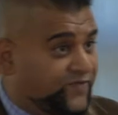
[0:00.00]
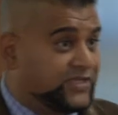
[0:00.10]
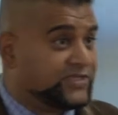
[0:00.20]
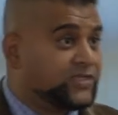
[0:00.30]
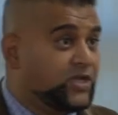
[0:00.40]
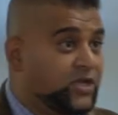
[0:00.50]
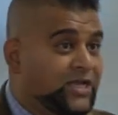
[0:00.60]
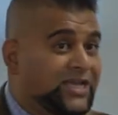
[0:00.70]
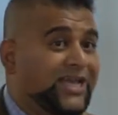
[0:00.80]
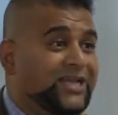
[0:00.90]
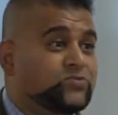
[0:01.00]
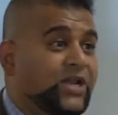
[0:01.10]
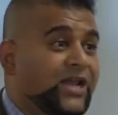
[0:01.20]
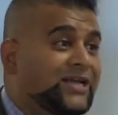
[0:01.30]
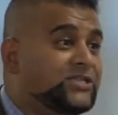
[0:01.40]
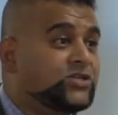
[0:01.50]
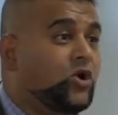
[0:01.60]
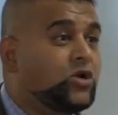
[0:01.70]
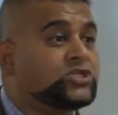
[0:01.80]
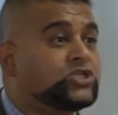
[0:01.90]
this, is what I like to
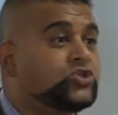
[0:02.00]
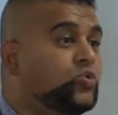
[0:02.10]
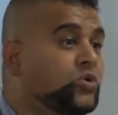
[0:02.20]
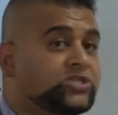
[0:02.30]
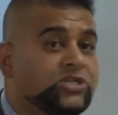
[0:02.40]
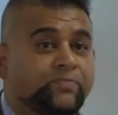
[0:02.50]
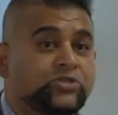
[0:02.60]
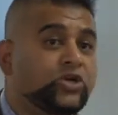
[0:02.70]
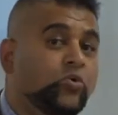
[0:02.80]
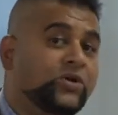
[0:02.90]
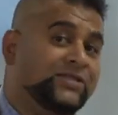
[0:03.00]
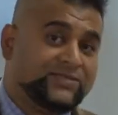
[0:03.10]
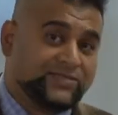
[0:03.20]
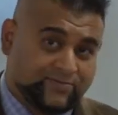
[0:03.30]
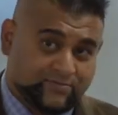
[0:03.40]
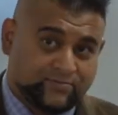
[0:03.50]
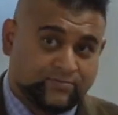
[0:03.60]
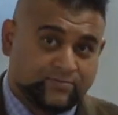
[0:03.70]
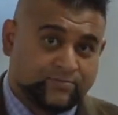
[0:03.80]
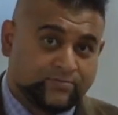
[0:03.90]
call stewardship tokens.
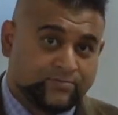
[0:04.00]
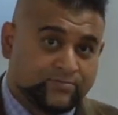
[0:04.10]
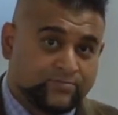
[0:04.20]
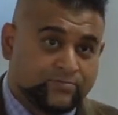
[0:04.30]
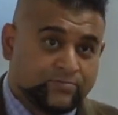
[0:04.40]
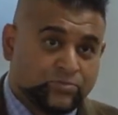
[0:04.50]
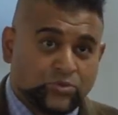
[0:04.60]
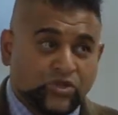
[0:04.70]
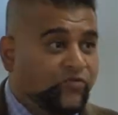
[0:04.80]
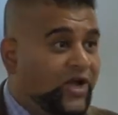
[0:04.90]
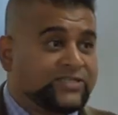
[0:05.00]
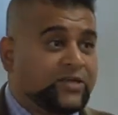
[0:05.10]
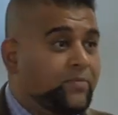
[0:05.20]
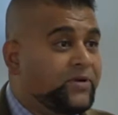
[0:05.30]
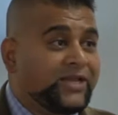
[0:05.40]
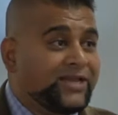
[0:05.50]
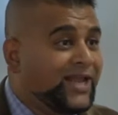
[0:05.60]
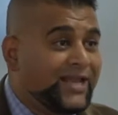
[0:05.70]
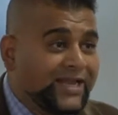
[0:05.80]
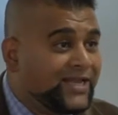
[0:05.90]
You've got somebody
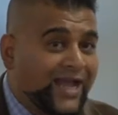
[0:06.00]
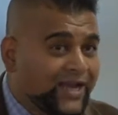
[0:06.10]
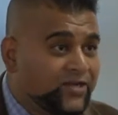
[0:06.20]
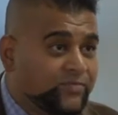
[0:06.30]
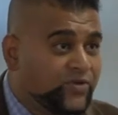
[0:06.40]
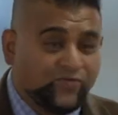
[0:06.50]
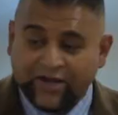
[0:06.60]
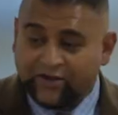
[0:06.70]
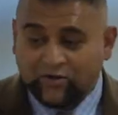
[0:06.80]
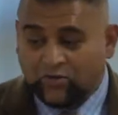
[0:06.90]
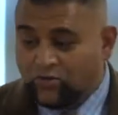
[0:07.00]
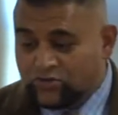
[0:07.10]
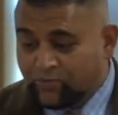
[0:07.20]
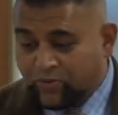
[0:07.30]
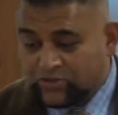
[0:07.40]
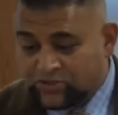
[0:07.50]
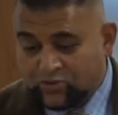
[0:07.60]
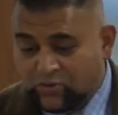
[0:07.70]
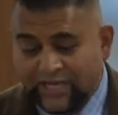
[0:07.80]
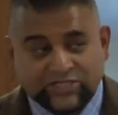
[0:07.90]
knitting an item, you've got an older person
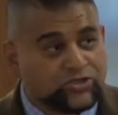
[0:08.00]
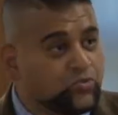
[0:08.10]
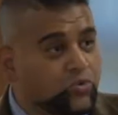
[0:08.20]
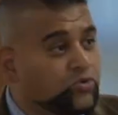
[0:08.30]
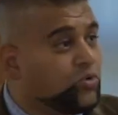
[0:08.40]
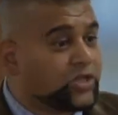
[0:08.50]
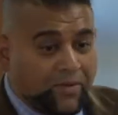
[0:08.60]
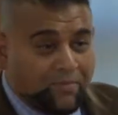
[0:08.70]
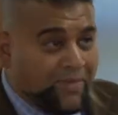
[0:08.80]
who likes to do woodworking,